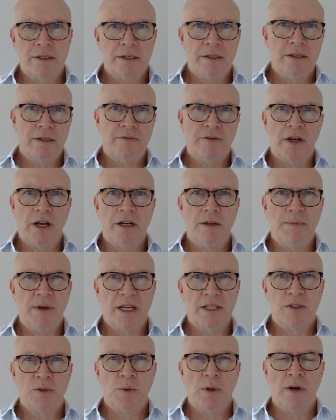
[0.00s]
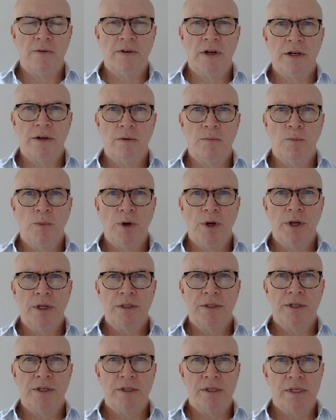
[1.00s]
to devote about 1200
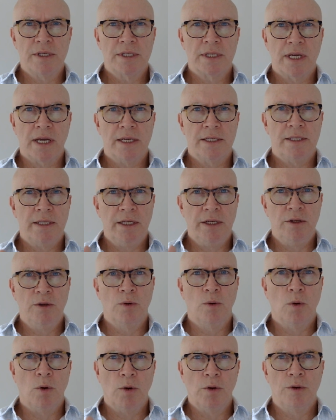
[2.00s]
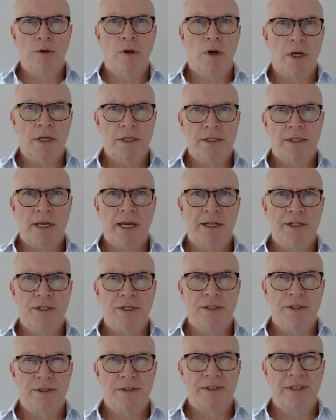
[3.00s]
words to discussing your
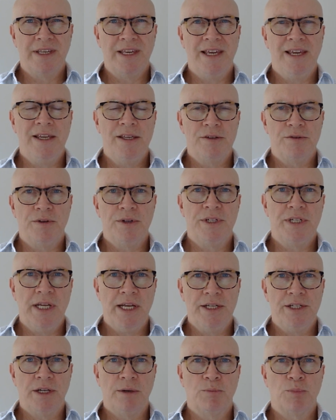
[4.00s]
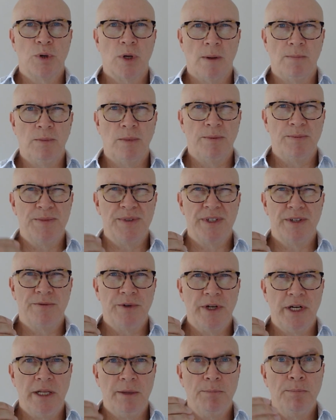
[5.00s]
organisation's key strategic problems and
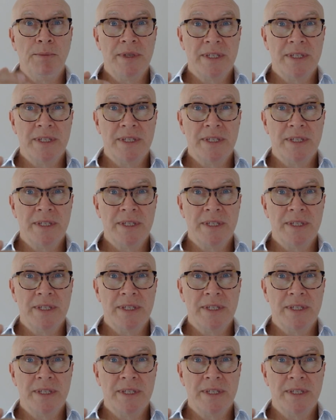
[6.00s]
really